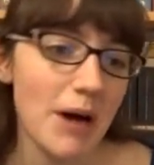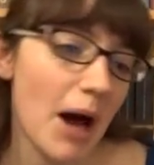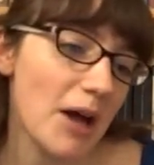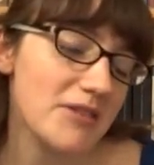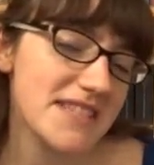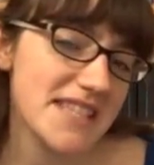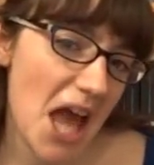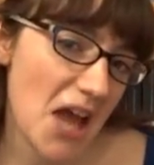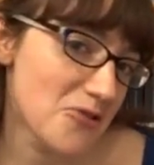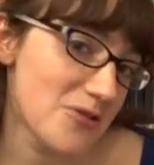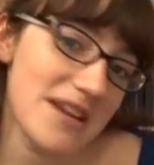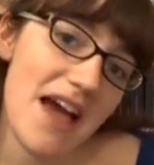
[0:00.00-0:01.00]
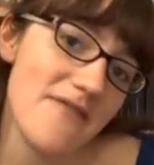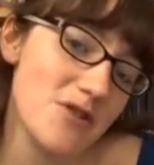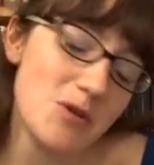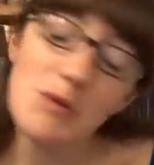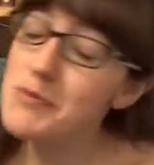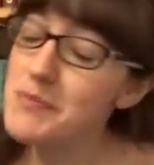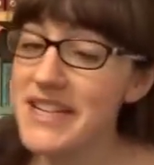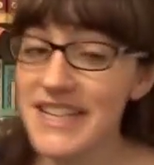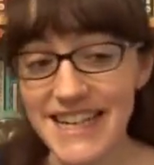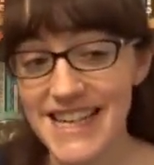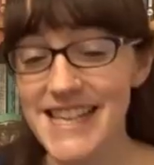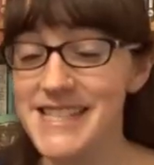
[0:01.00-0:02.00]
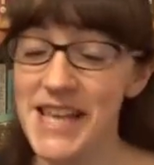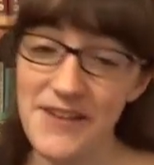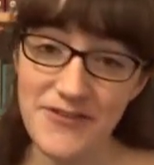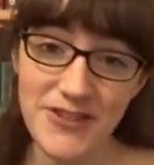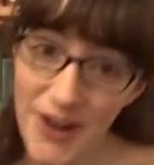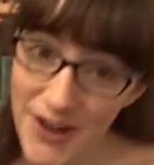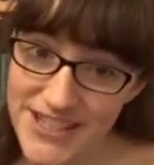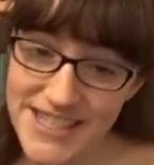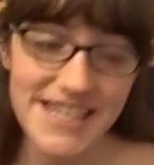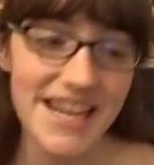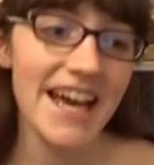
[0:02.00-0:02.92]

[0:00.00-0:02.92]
but 10 or 11 would be nice if not.